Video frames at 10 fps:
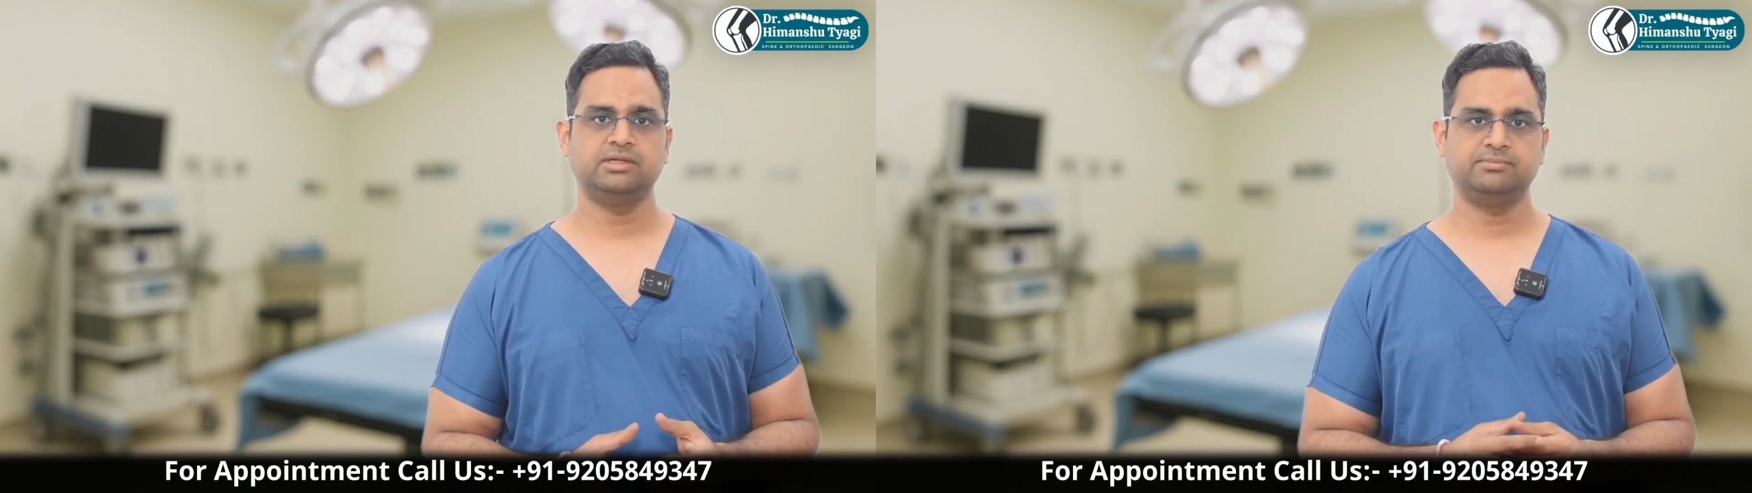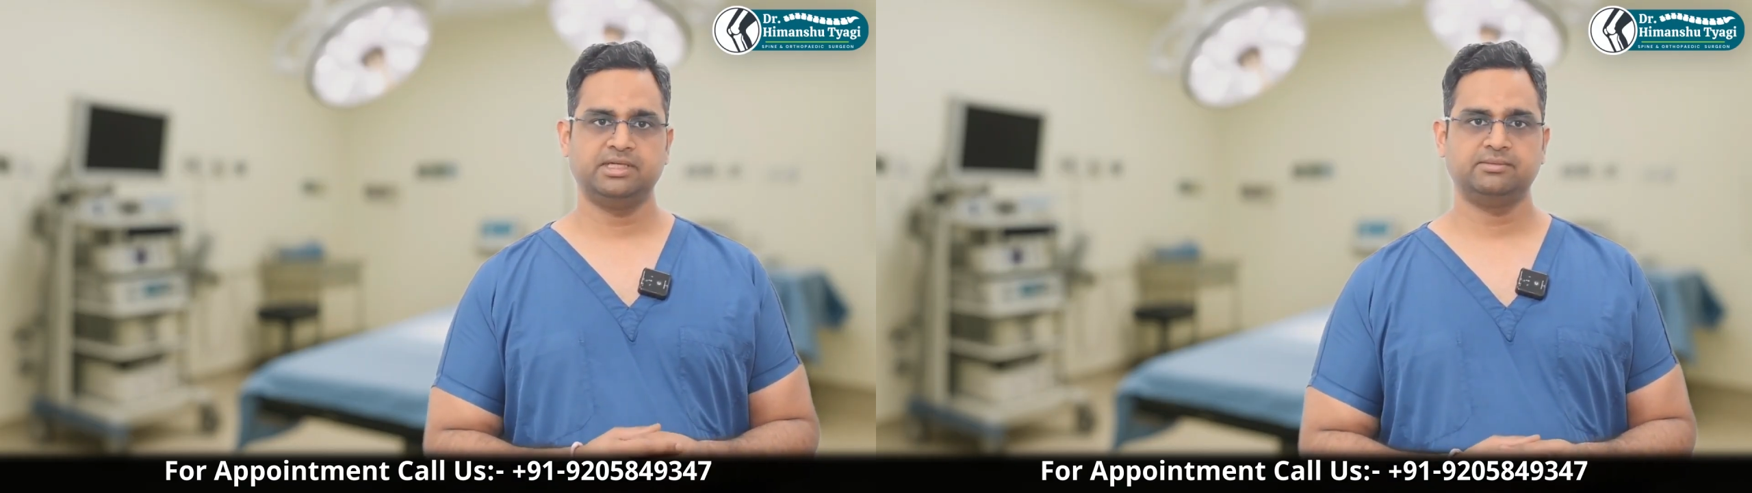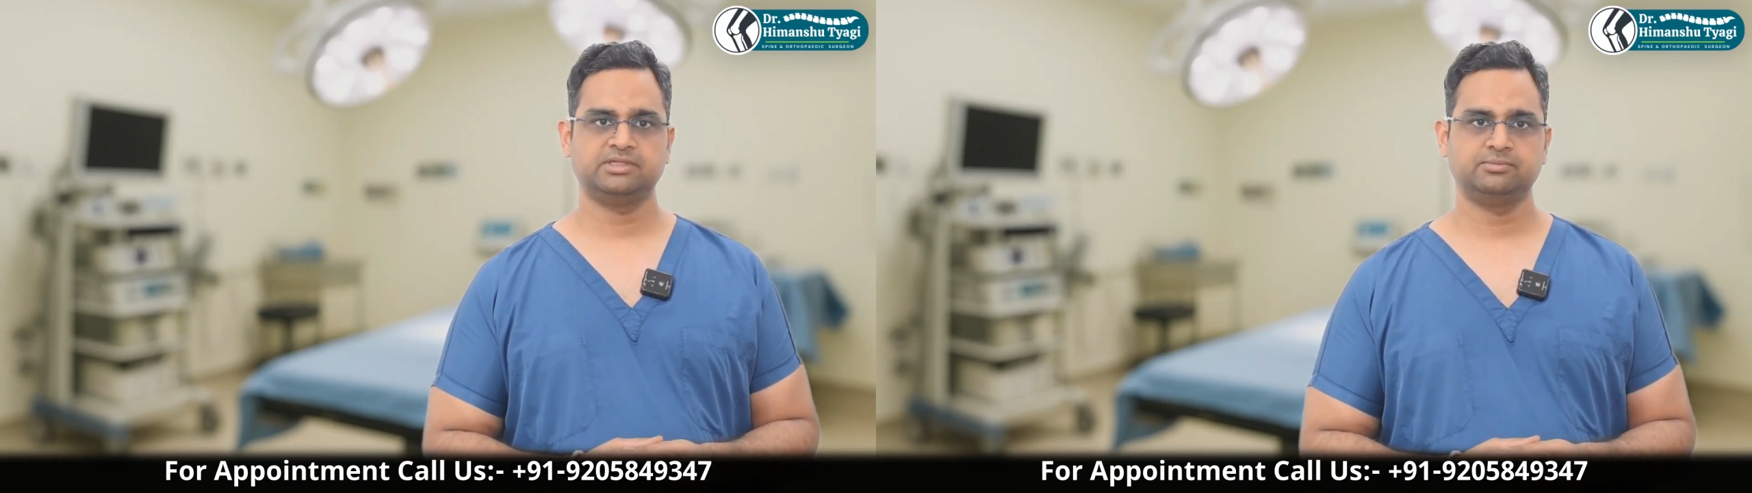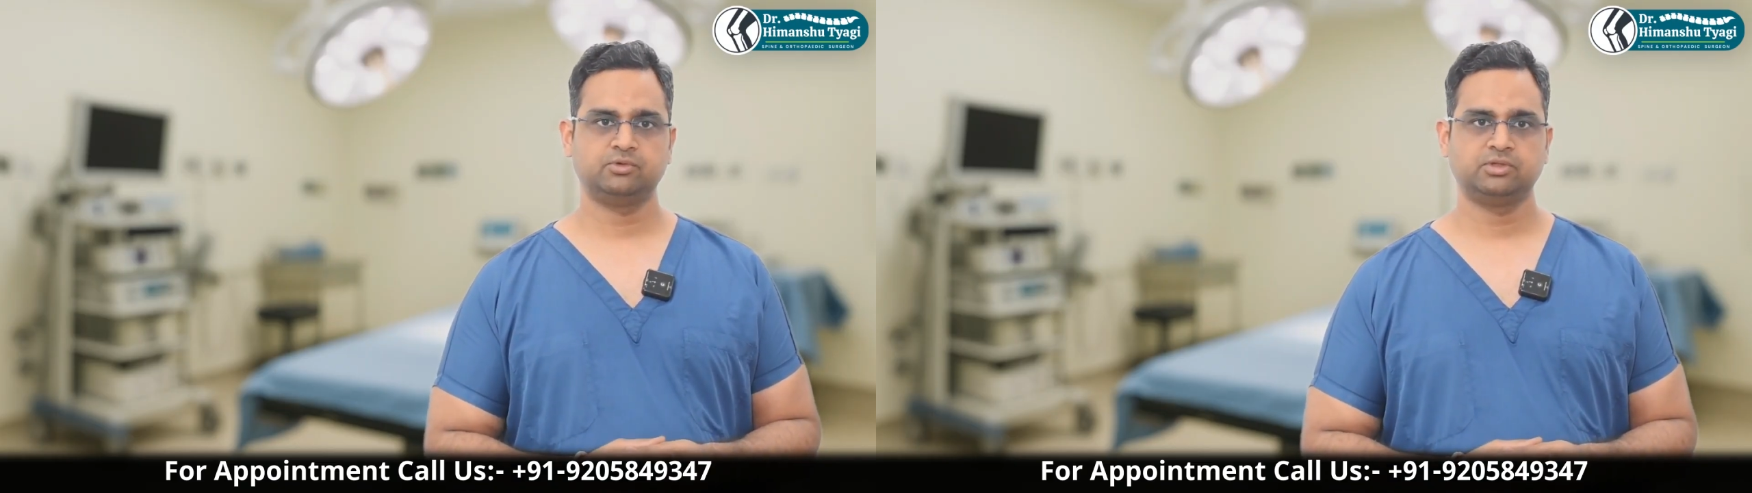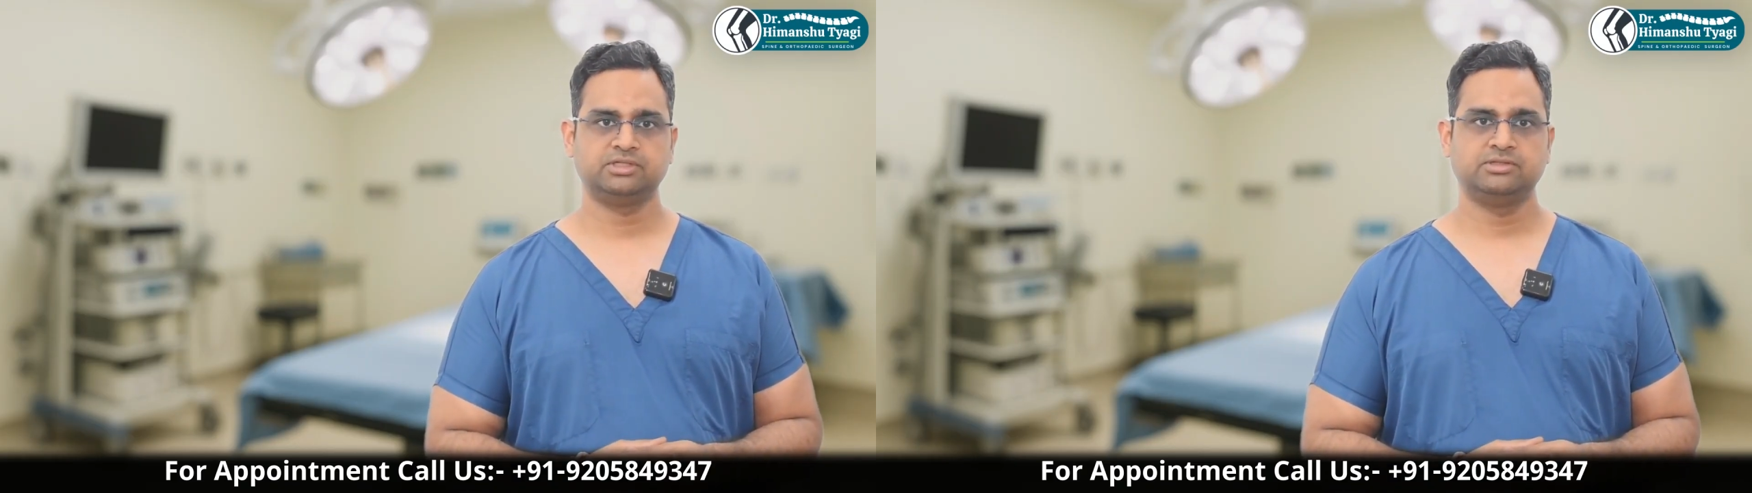invariably
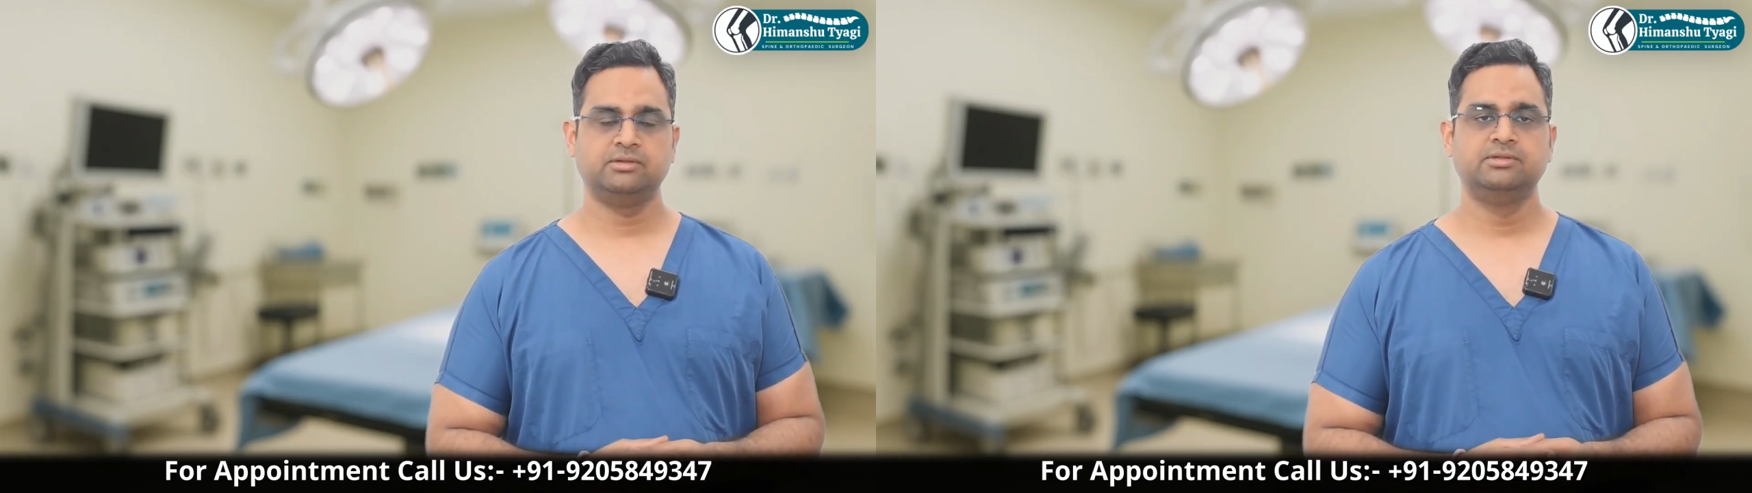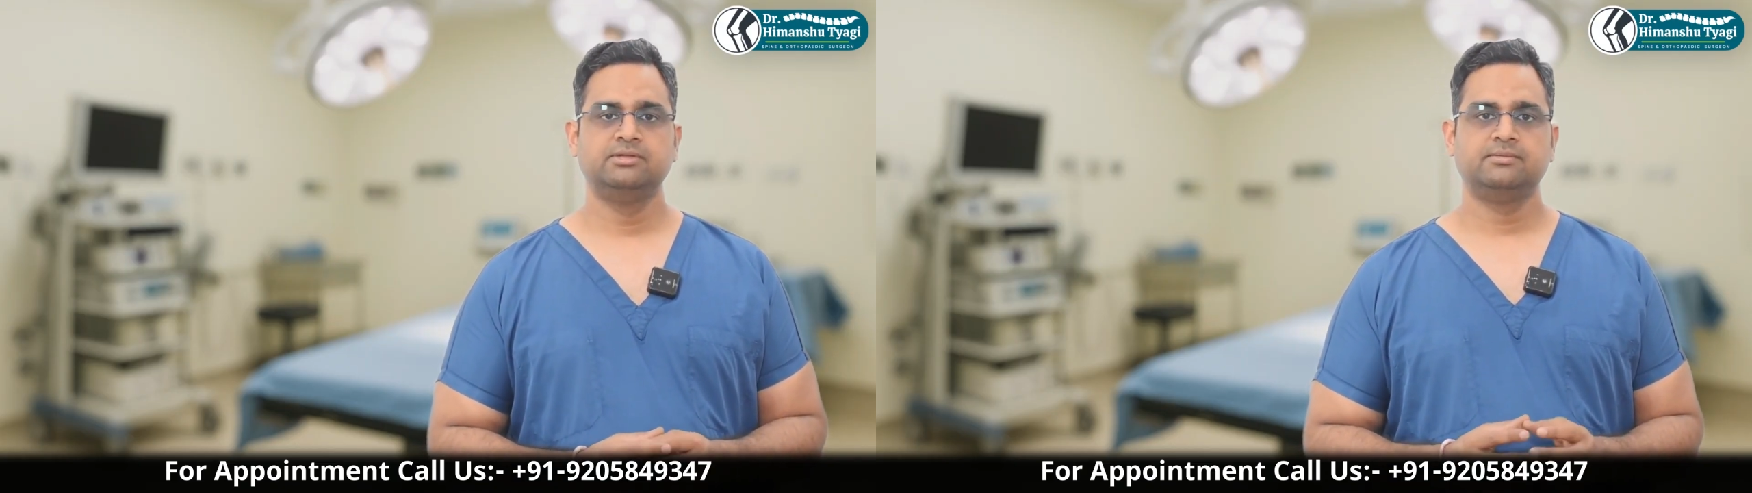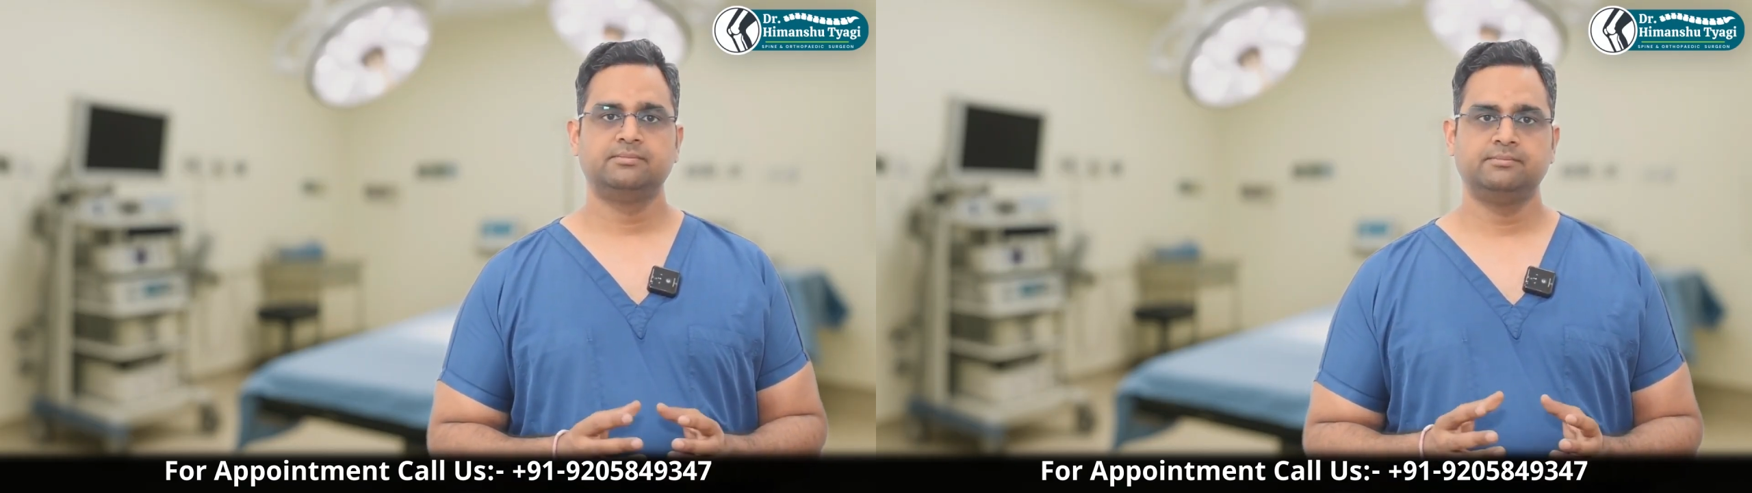poor results.